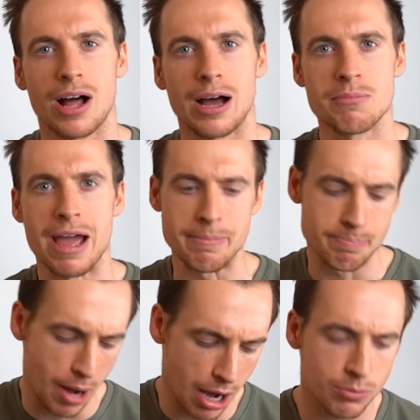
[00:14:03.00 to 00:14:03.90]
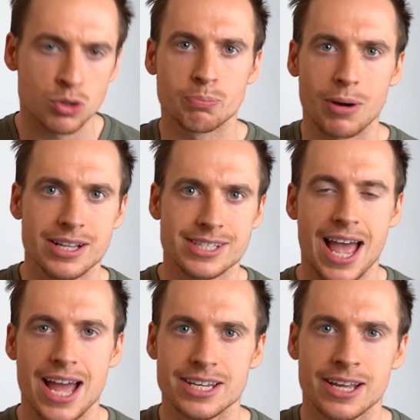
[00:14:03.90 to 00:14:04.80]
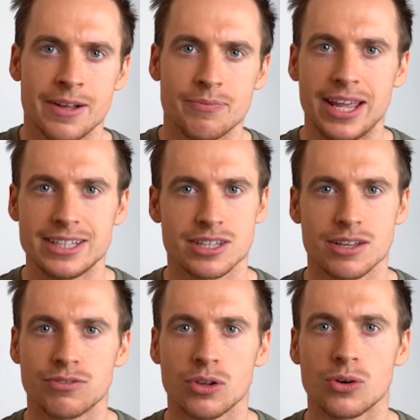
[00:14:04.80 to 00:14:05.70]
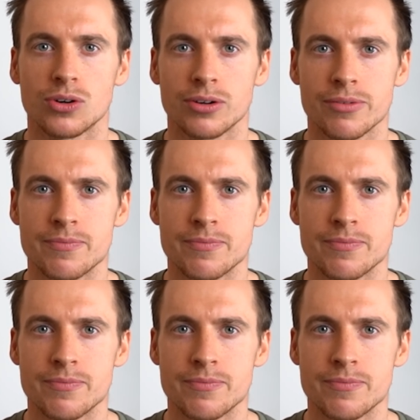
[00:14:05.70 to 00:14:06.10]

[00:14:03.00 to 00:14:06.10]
helmet and pummeled Brad's head into the floor.